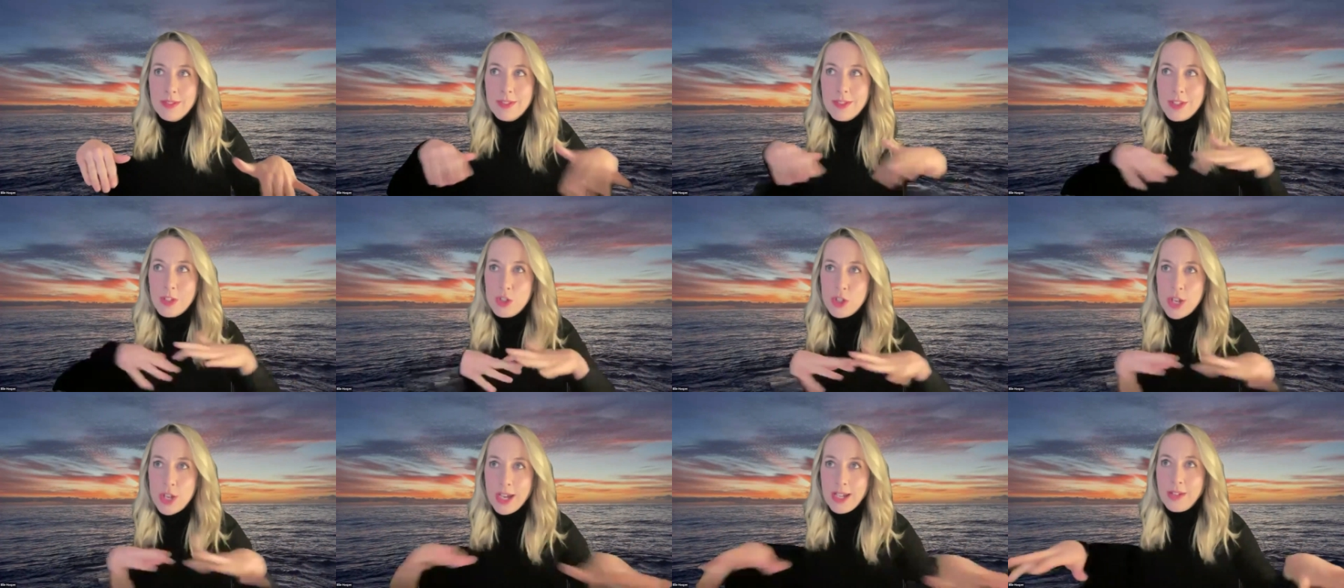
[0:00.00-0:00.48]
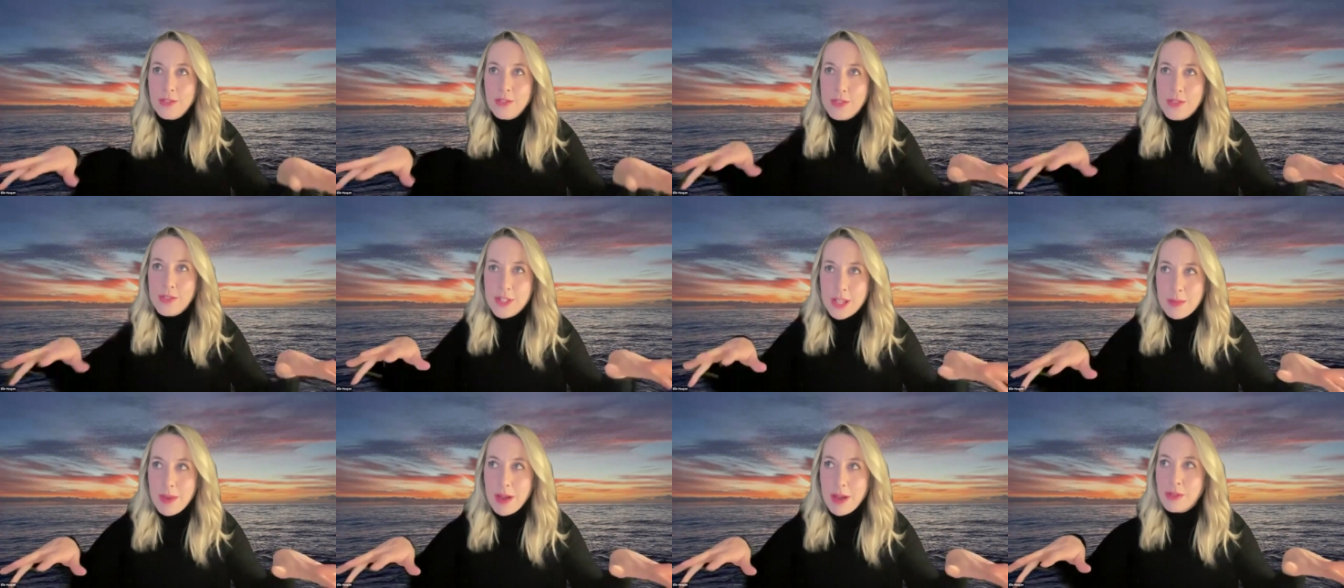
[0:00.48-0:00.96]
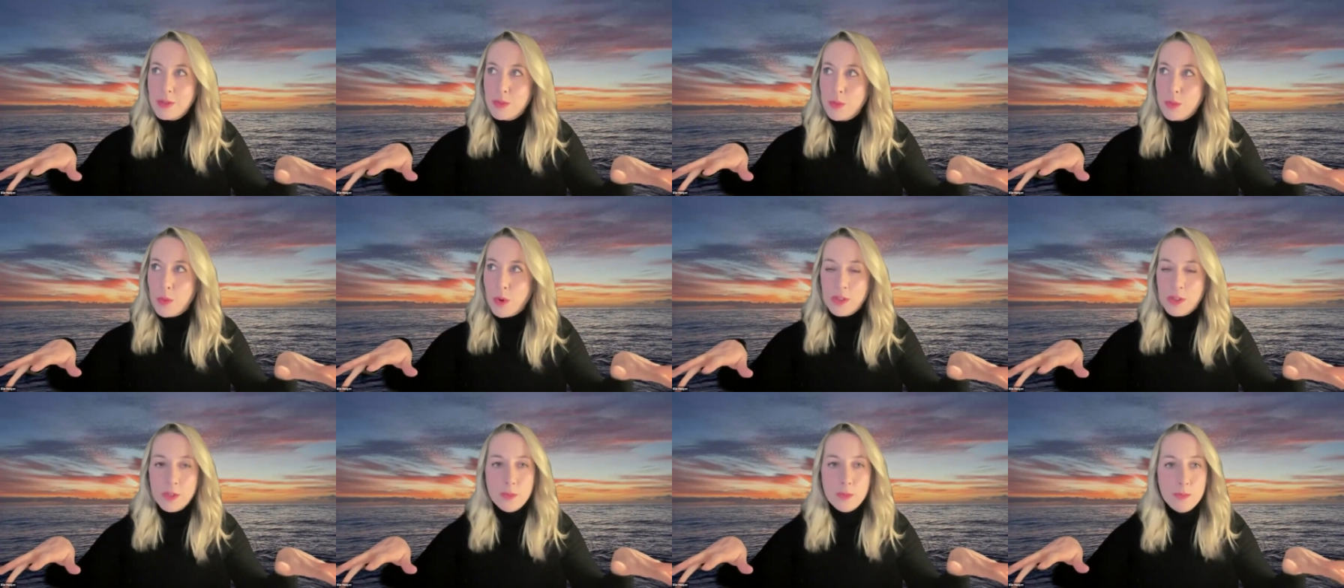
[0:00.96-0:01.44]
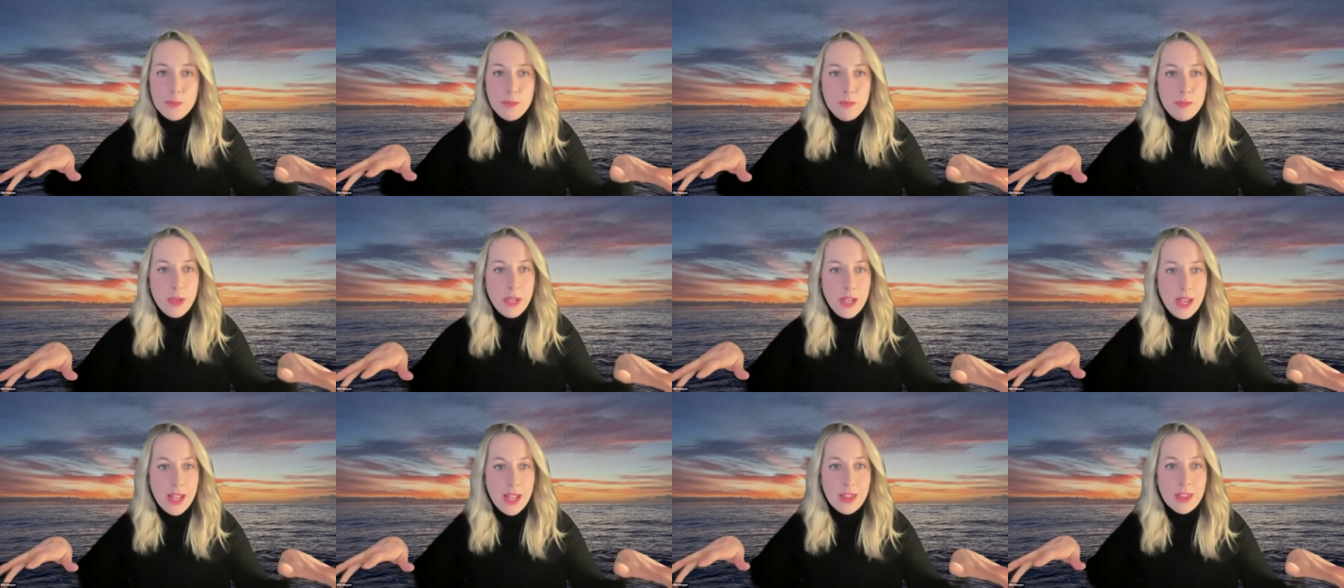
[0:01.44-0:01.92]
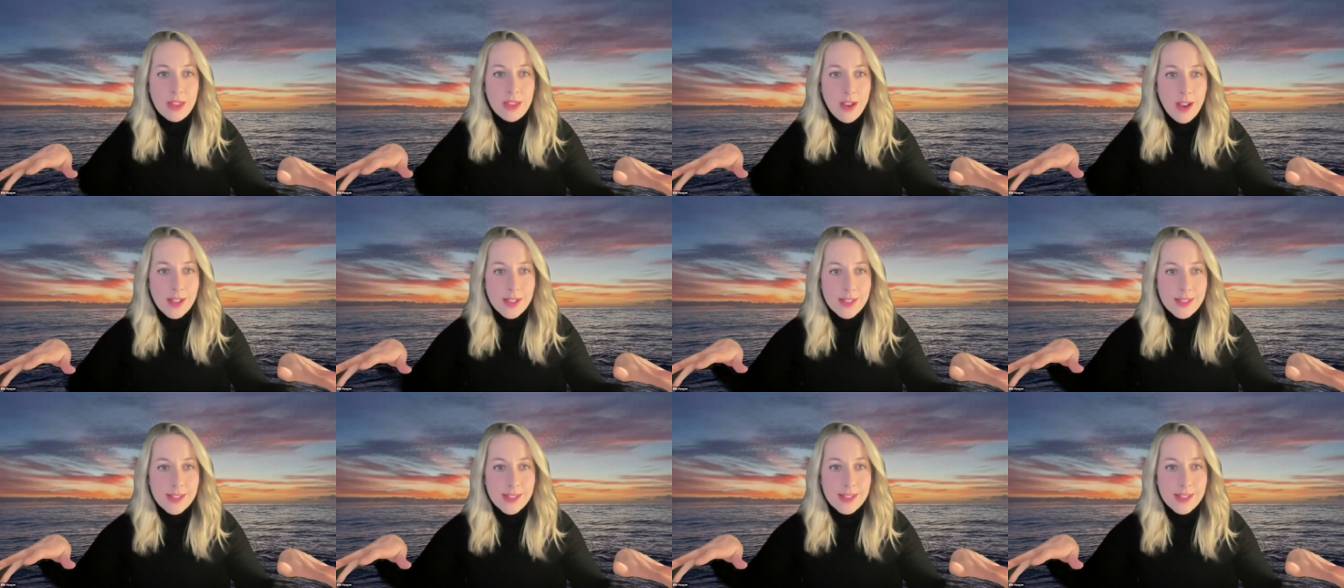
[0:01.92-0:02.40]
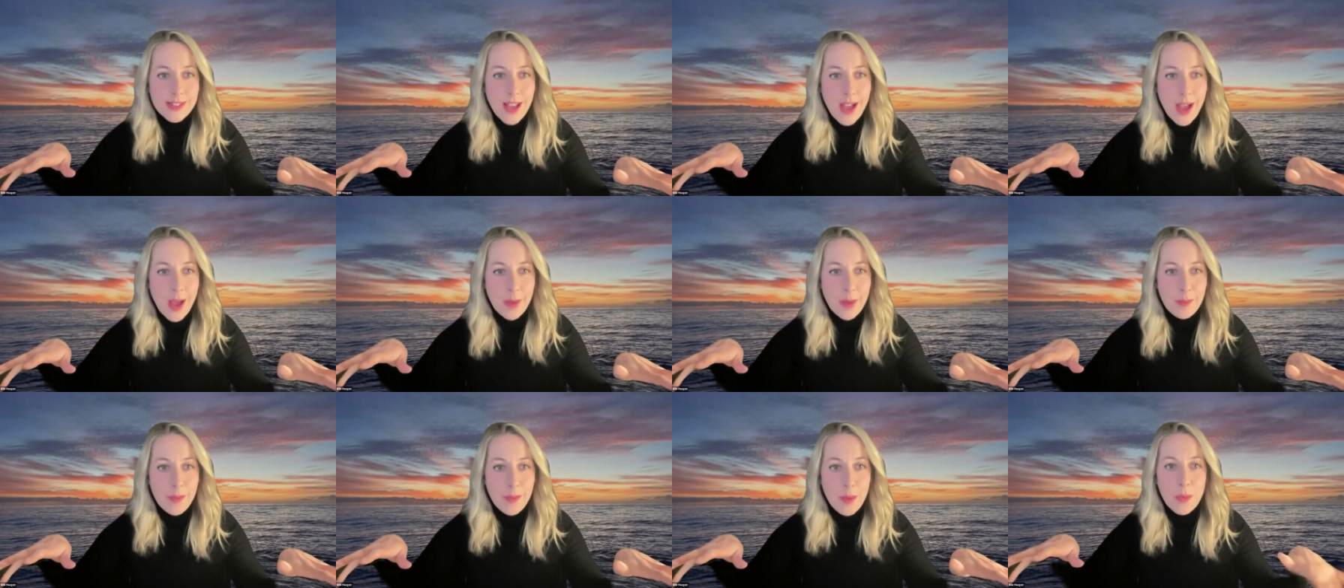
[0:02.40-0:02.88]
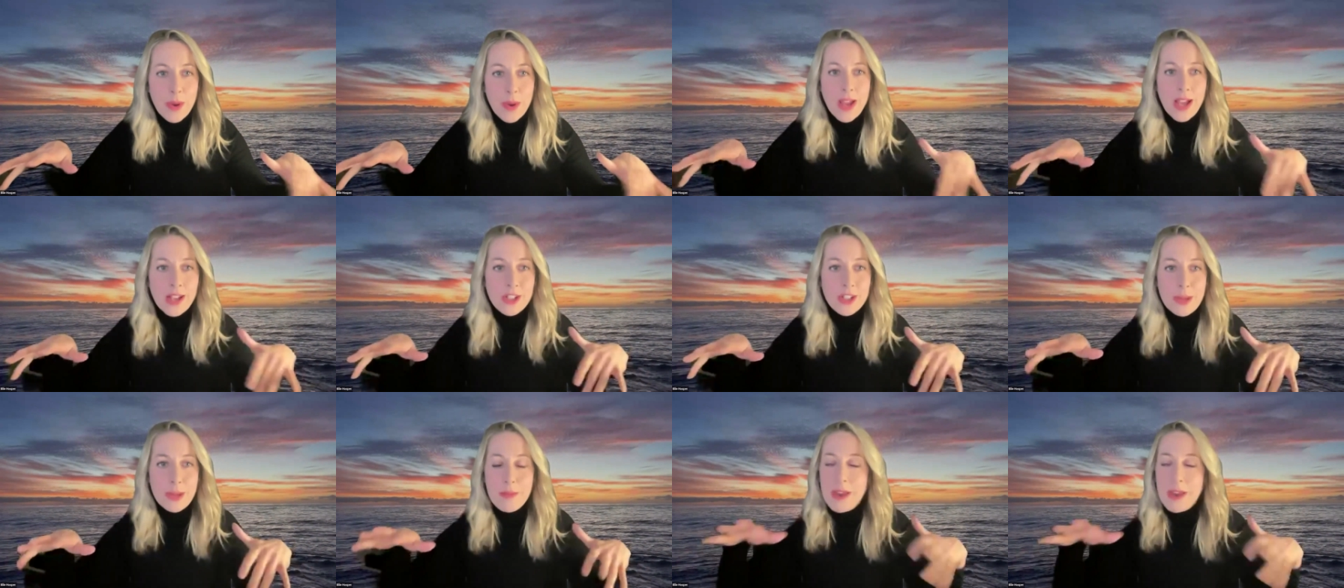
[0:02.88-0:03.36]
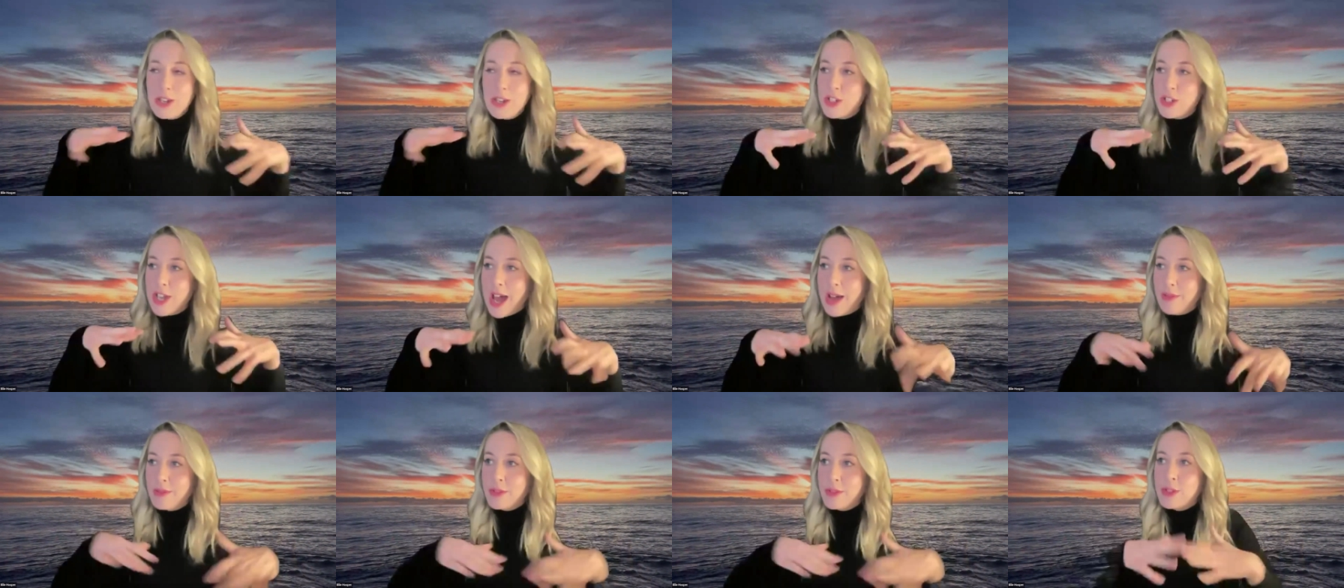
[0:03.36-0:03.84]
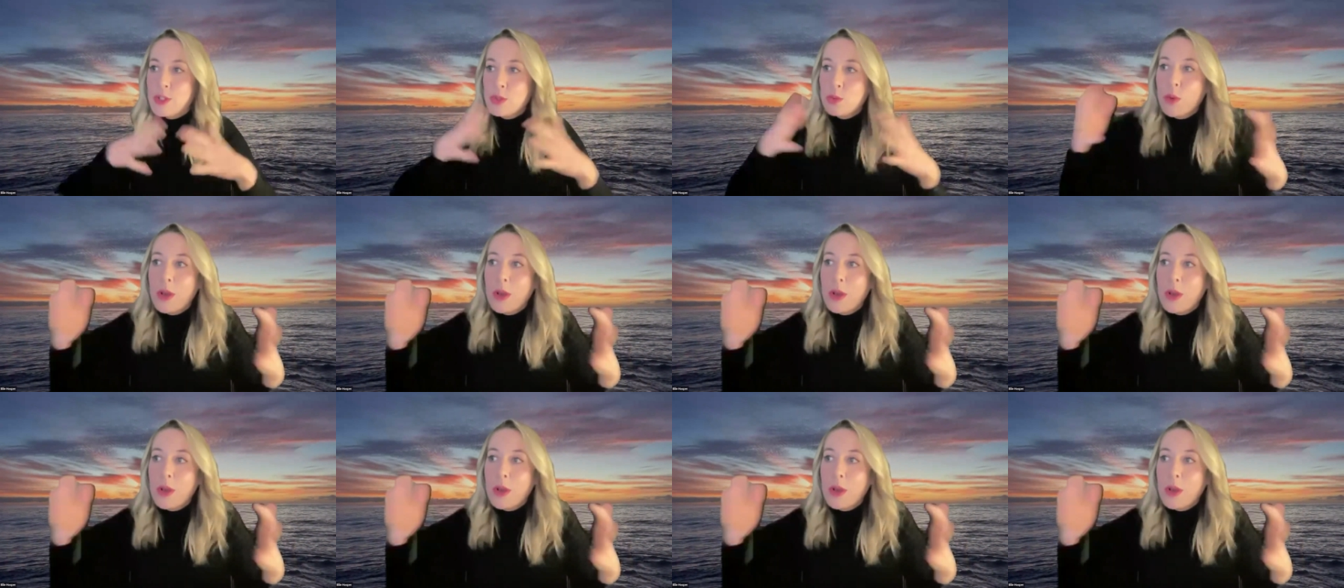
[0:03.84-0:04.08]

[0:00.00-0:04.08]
the chain of seamounts was beneath us. We actually managed to have a